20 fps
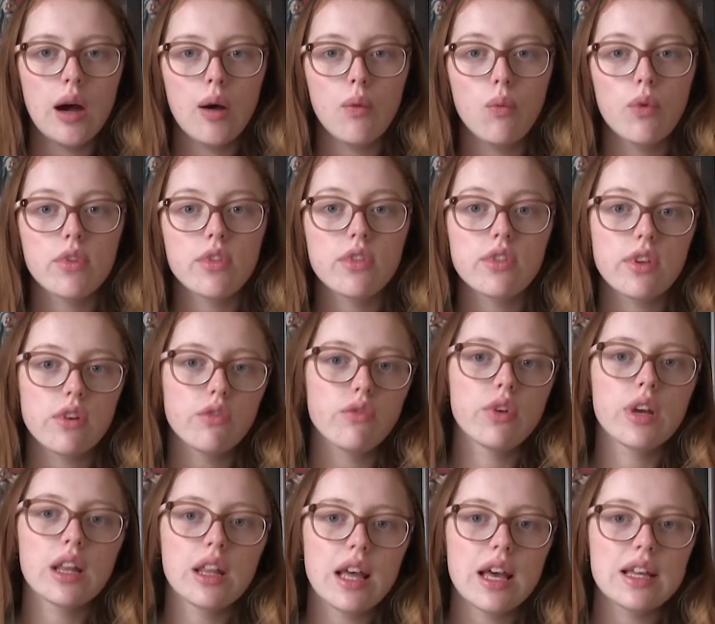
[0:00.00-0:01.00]
whether they
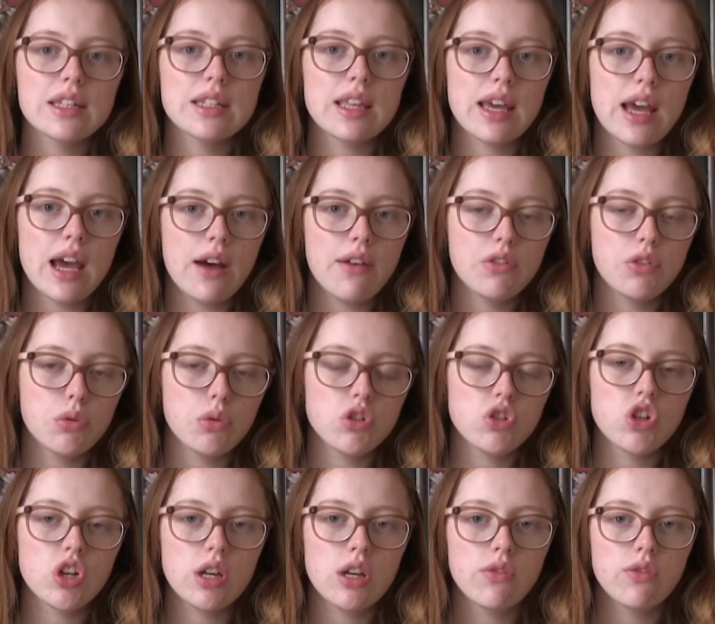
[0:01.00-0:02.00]
realize they have to
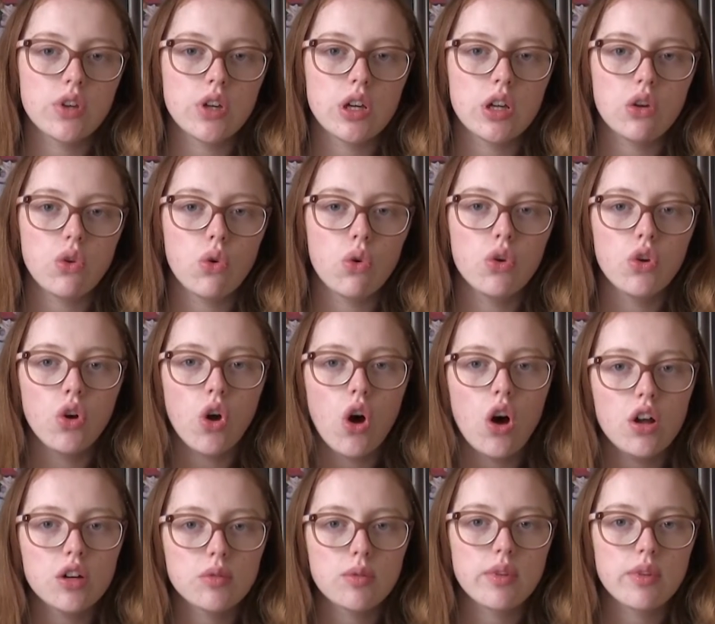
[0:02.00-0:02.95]
achieve it or not,